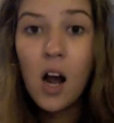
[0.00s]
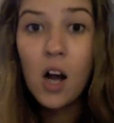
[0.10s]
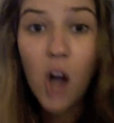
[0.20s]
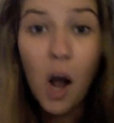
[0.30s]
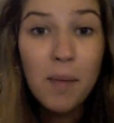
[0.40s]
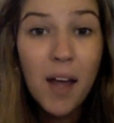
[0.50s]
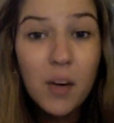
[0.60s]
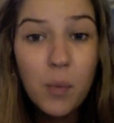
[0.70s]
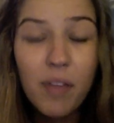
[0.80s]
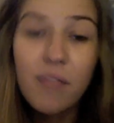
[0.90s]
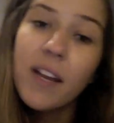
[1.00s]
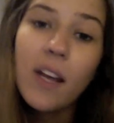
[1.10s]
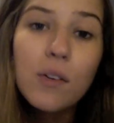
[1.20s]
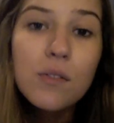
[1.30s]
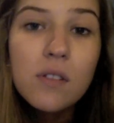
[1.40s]
comment with
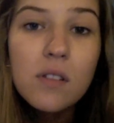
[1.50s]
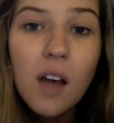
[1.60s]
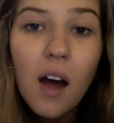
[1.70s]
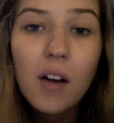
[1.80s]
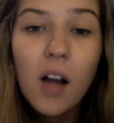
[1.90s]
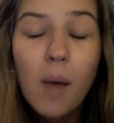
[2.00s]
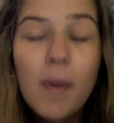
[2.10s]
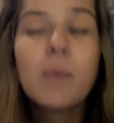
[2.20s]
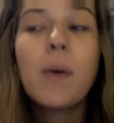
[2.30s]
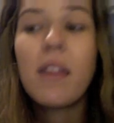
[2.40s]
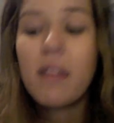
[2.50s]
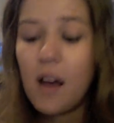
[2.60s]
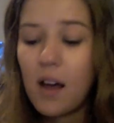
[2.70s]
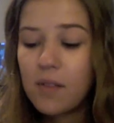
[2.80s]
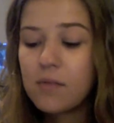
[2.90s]
videos, comment with
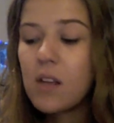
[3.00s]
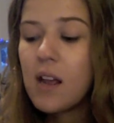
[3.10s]
um,